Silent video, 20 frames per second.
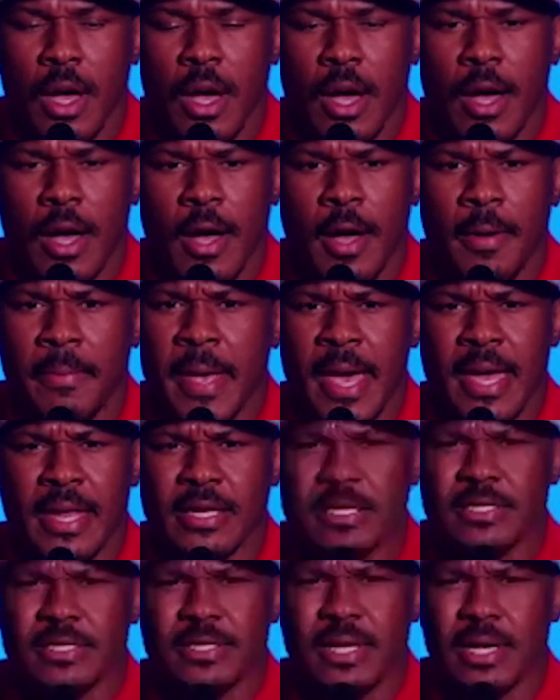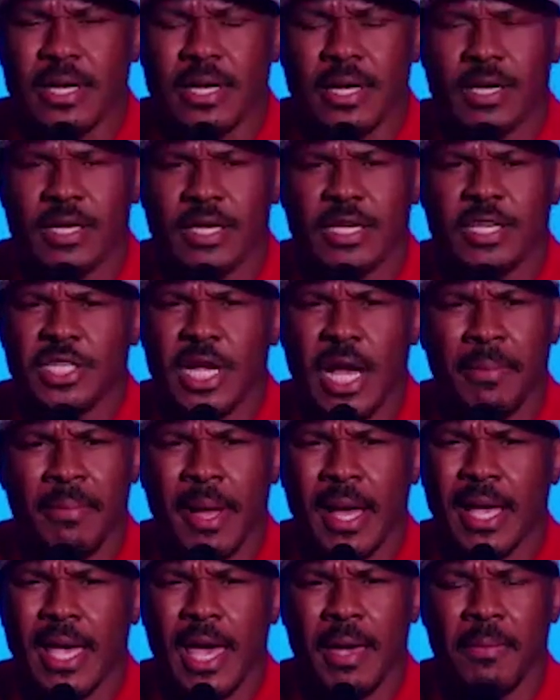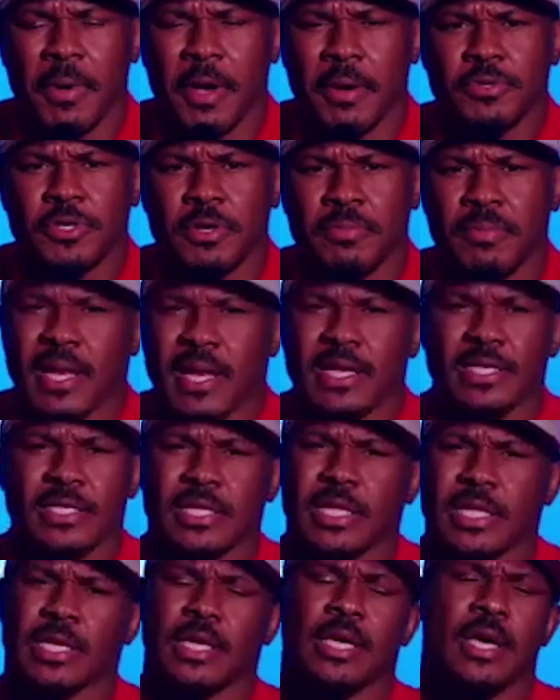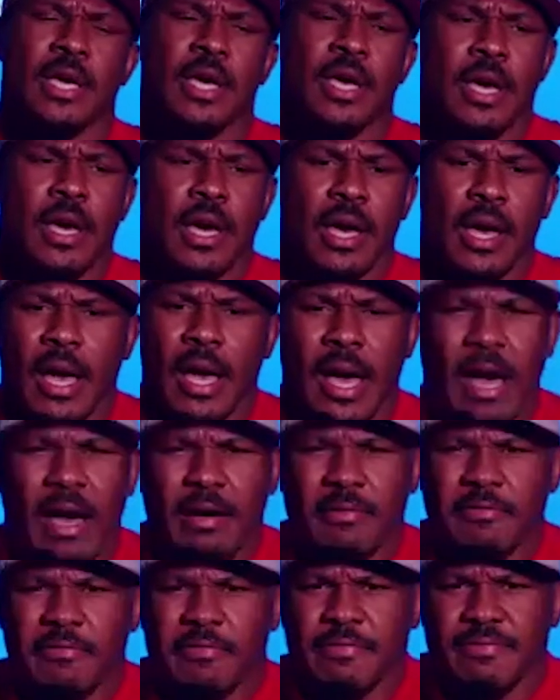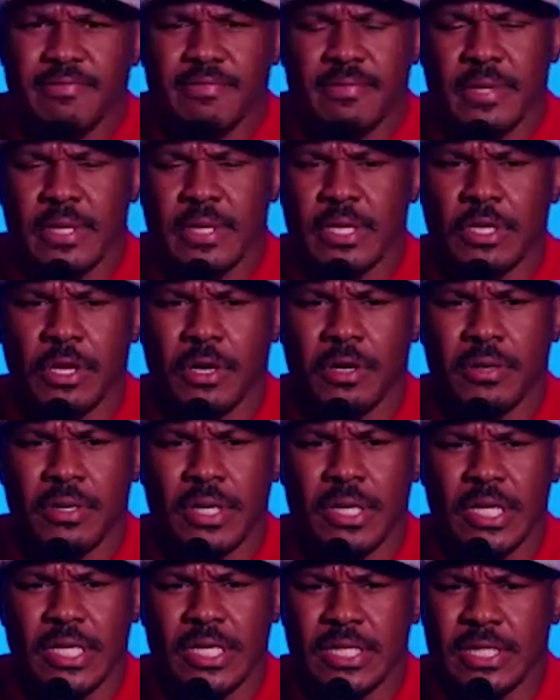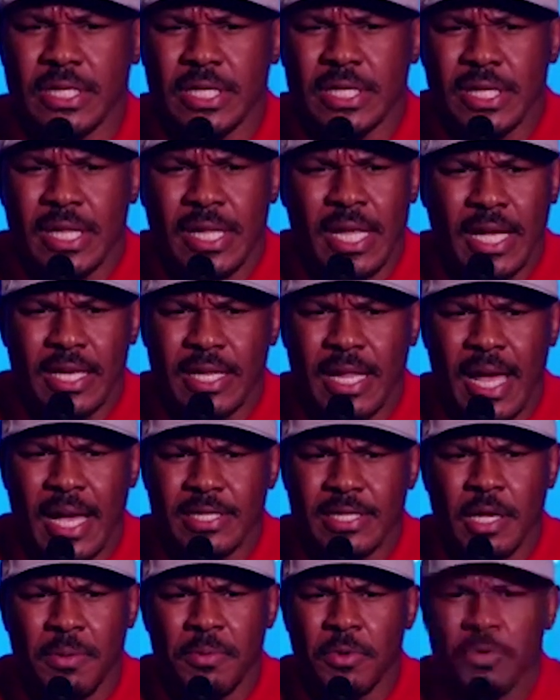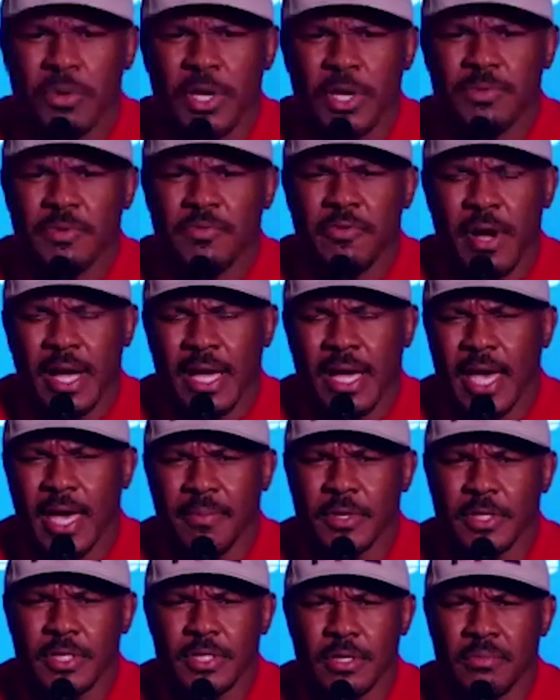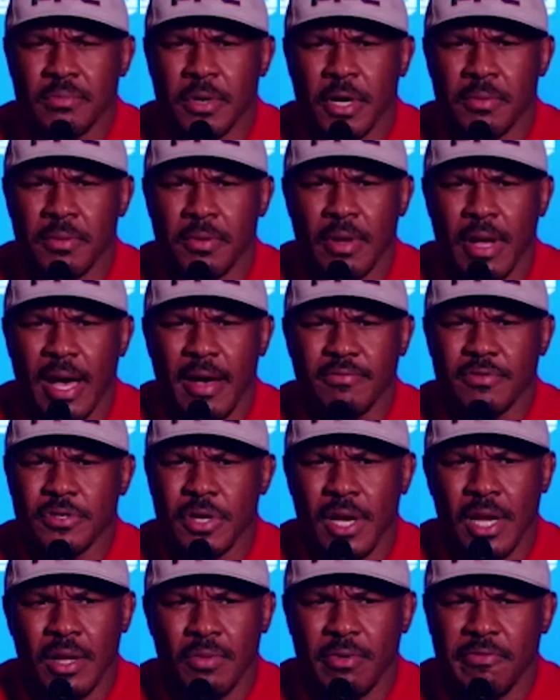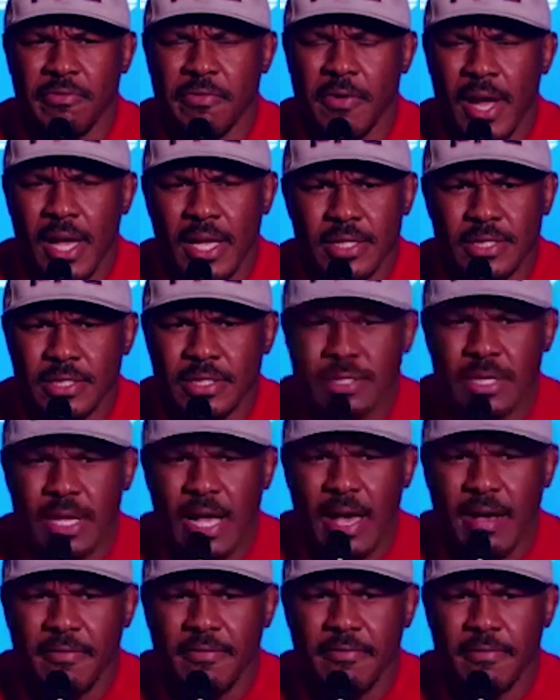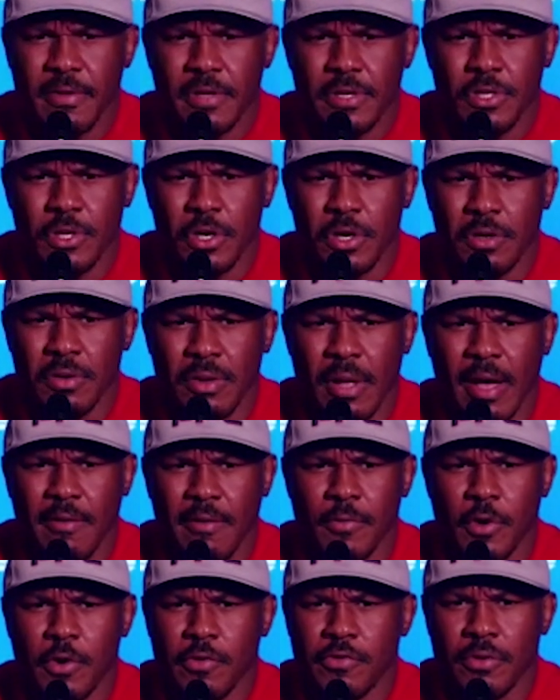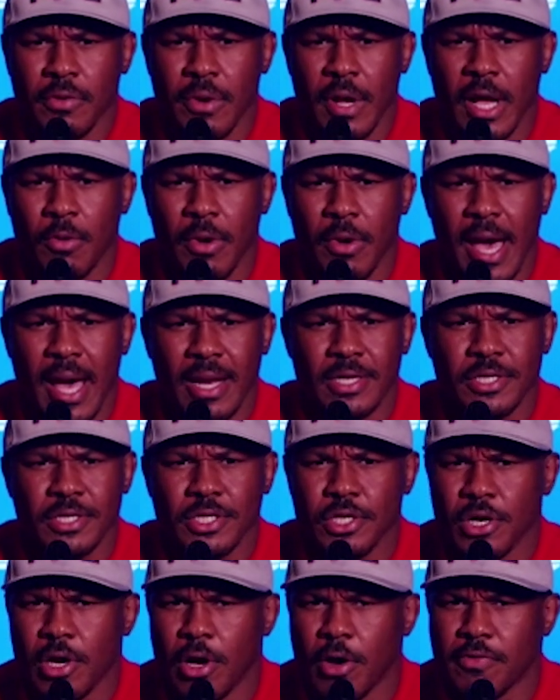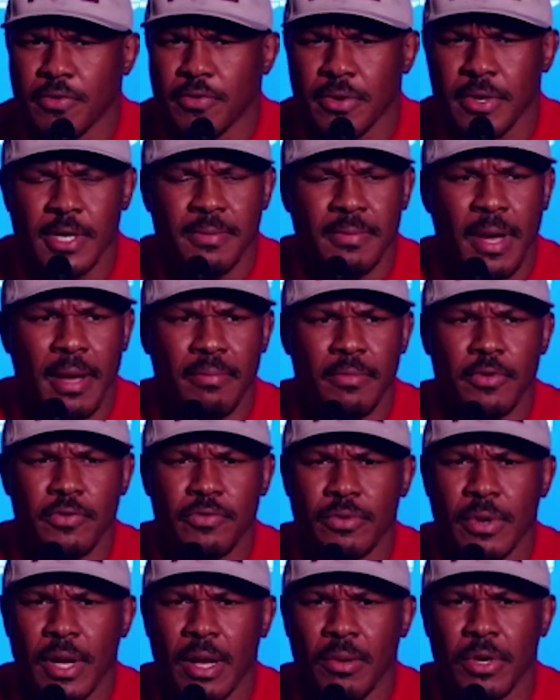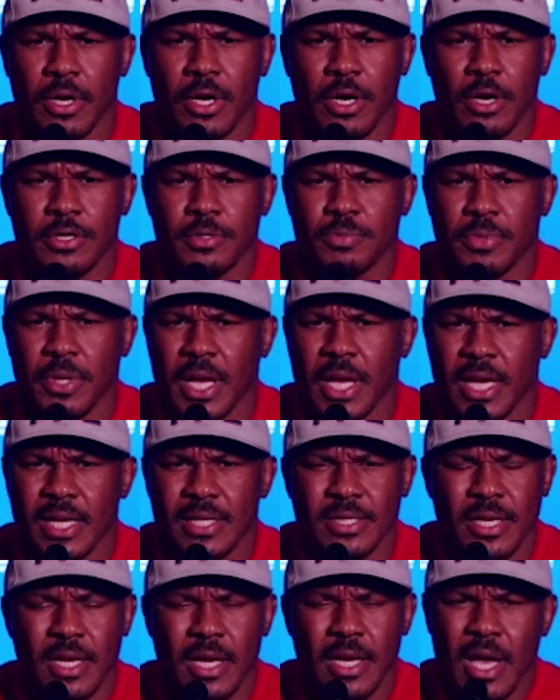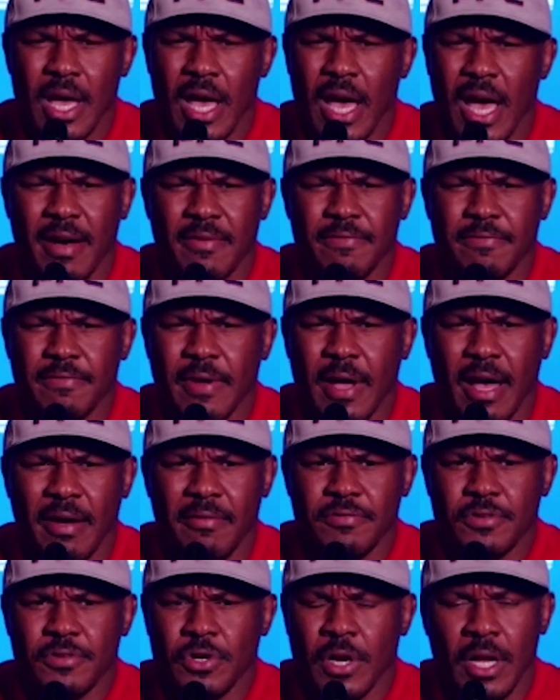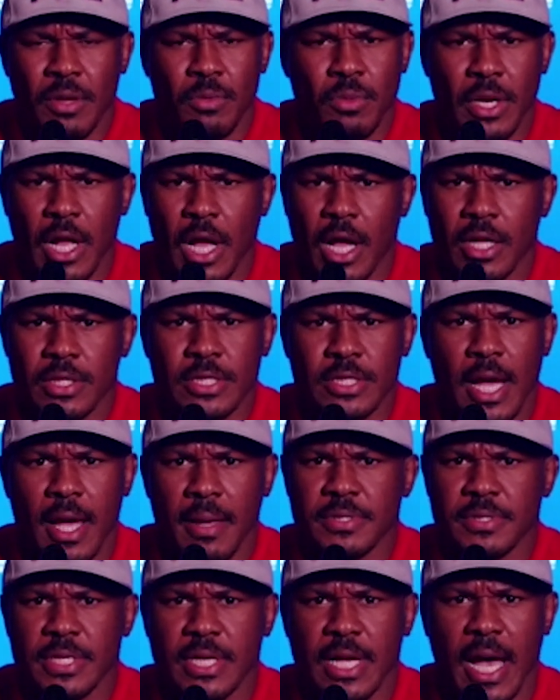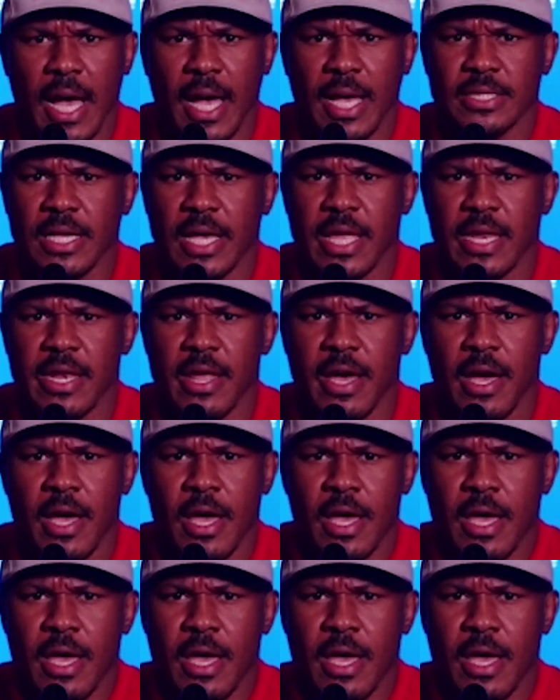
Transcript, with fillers: Oh man, it's uh, it shot my game up tremendously. I've you know in, the, in these last couple of weeks before I came into the bubble, I've trained with Francis. I've you know I've moved around with Alistair Overeem. I moved around with Curtis Blaydes. I've I've trained with all types of guys, and. Uh,